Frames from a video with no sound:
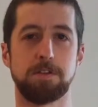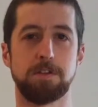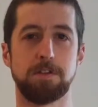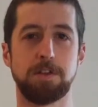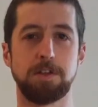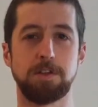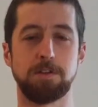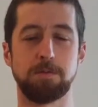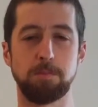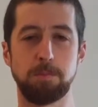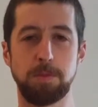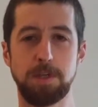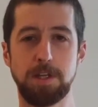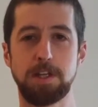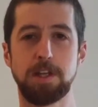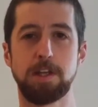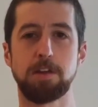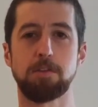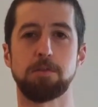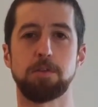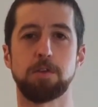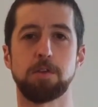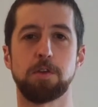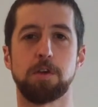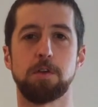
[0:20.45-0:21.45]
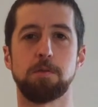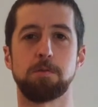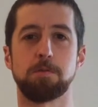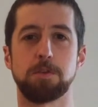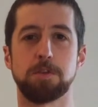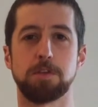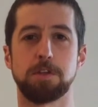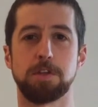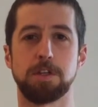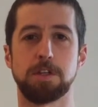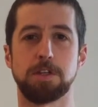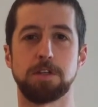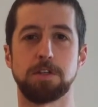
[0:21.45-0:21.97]
To make meaningful
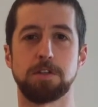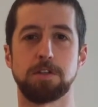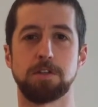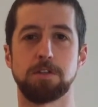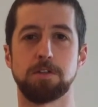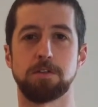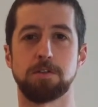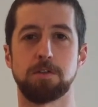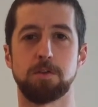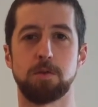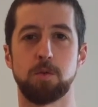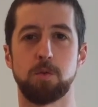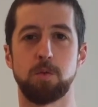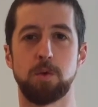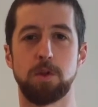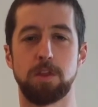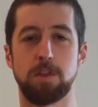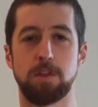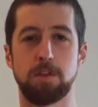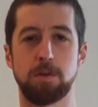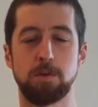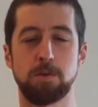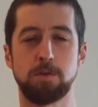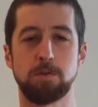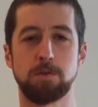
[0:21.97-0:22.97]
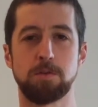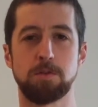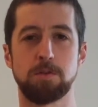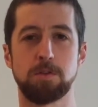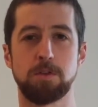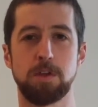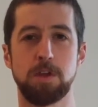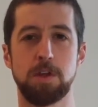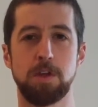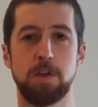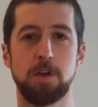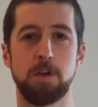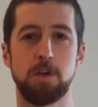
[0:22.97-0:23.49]
conversations with
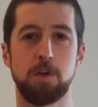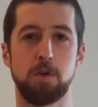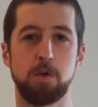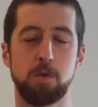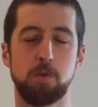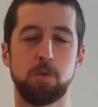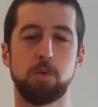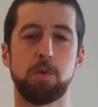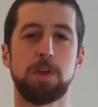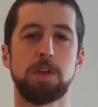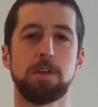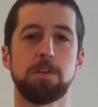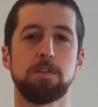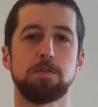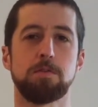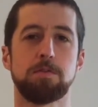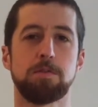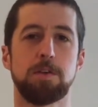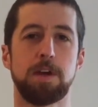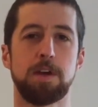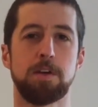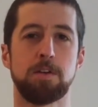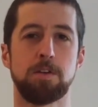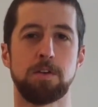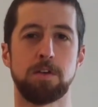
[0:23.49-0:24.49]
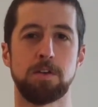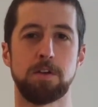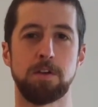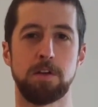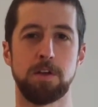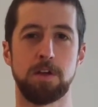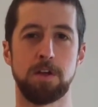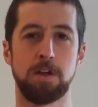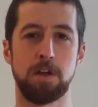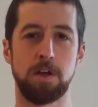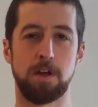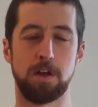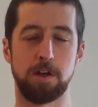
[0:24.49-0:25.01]
those who we have
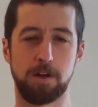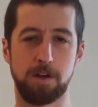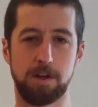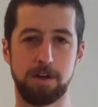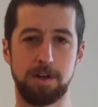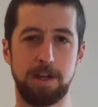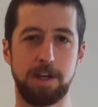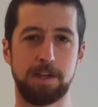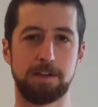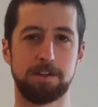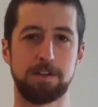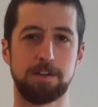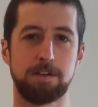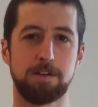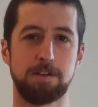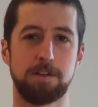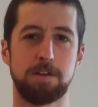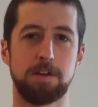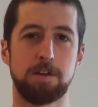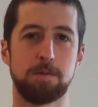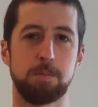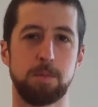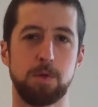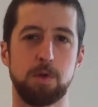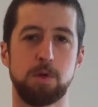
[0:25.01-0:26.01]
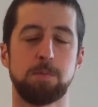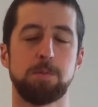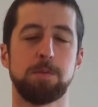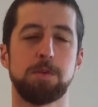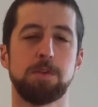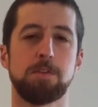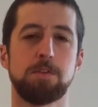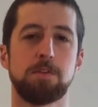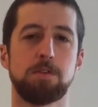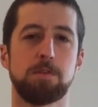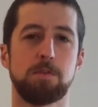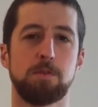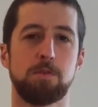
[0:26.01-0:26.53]
found are connected to their
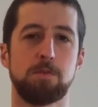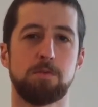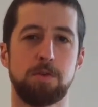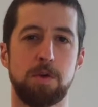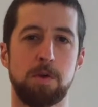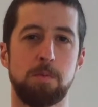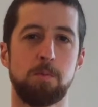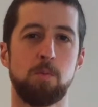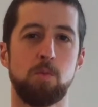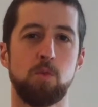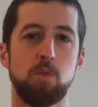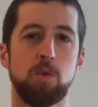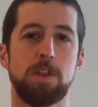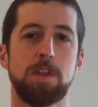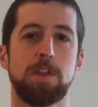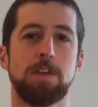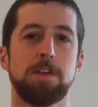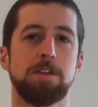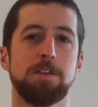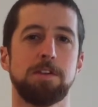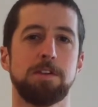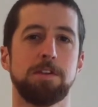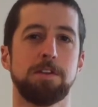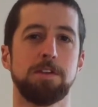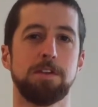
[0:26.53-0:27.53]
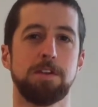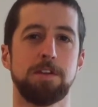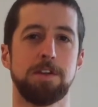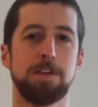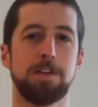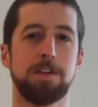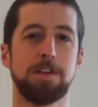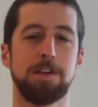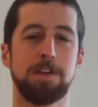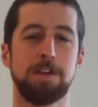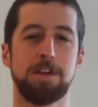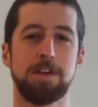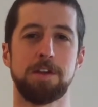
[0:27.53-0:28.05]
purpose from within,
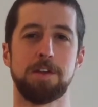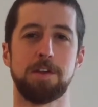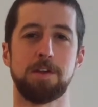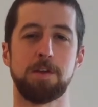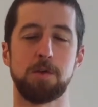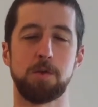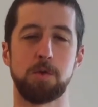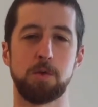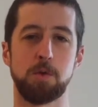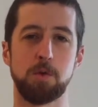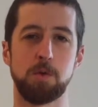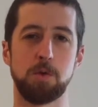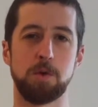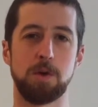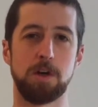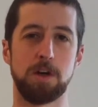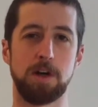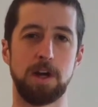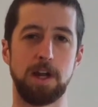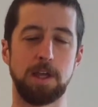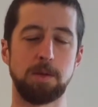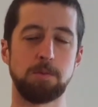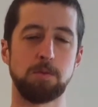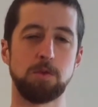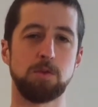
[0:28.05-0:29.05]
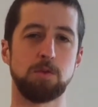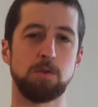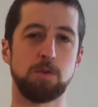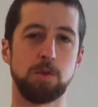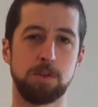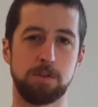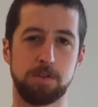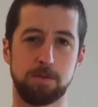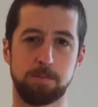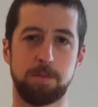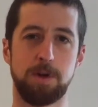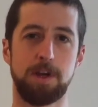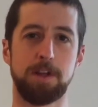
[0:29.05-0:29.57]
who are able
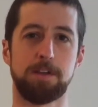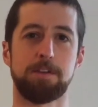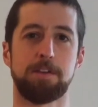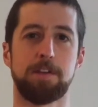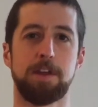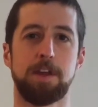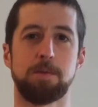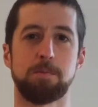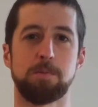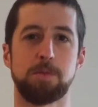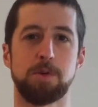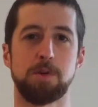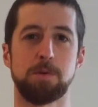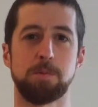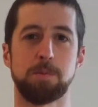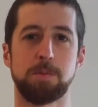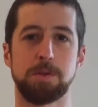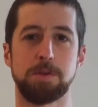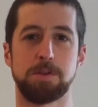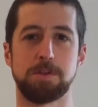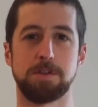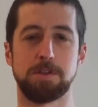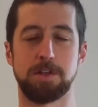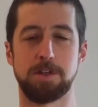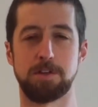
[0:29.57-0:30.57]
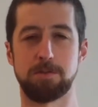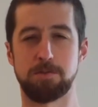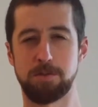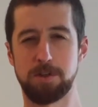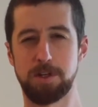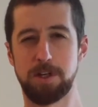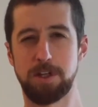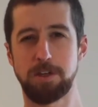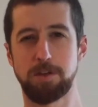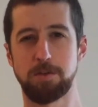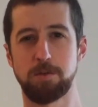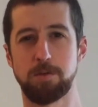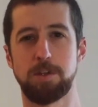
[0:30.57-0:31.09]
to express that purpose in a
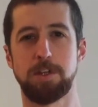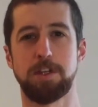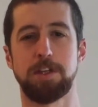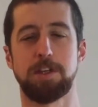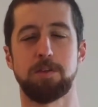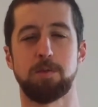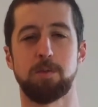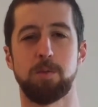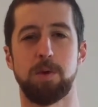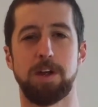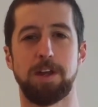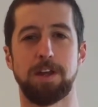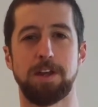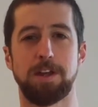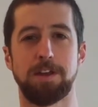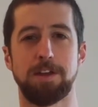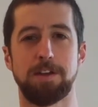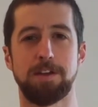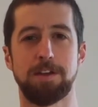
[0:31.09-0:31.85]
really unique way,